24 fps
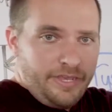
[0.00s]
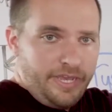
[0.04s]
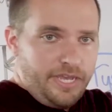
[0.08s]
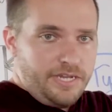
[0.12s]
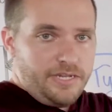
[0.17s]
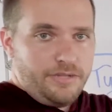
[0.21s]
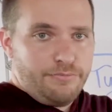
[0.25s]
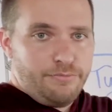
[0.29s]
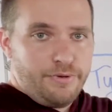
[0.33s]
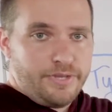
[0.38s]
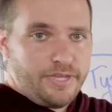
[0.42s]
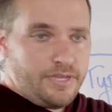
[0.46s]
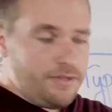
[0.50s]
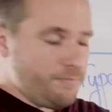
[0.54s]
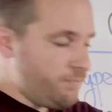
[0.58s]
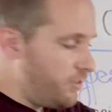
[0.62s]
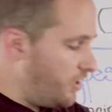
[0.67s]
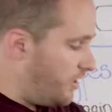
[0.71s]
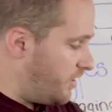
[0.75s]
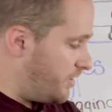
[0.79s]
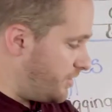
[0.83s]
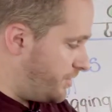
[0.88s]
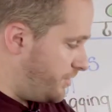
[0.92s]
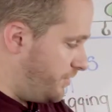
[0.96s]
any rigging
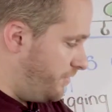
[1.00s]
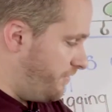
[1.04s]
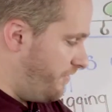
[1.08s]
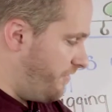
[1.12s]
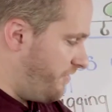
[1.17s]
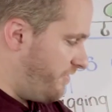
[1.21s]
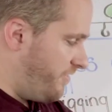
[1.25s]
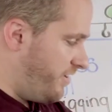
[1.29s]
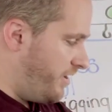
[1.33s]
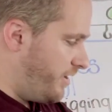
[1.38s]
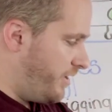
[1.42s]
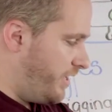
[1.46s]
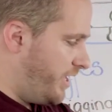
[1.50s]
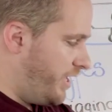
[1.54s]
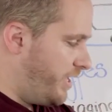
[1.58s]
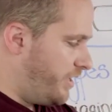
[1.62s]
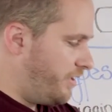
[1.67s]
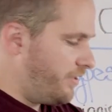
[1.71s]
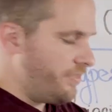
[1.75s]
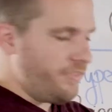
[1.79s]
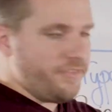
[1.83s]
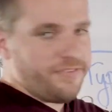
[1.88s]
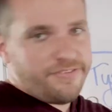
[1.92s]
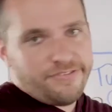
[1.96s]
plot should say,
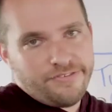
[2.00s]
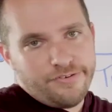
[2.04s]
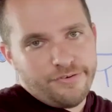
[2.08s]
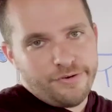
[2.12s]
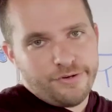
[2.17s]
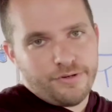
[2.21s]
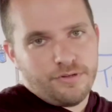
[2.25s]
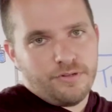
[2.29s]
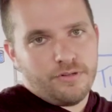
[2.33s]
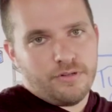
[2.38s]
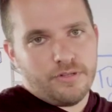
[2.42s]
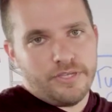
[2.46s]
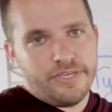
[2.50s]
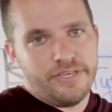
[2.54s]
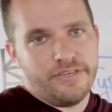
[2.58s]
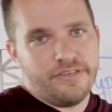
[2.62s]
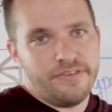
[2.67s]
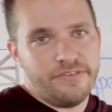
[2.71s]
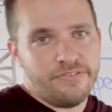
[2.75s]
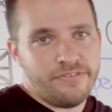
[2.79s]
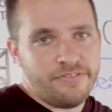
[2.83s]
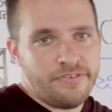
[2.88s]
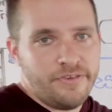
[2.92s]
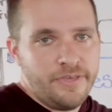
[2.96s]
hey, this circle
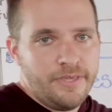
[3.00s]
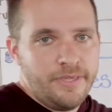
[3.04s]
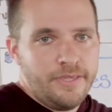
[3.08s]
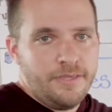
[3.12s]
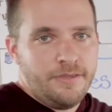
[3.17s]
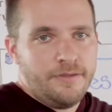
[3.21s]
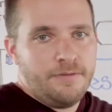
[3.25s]
is,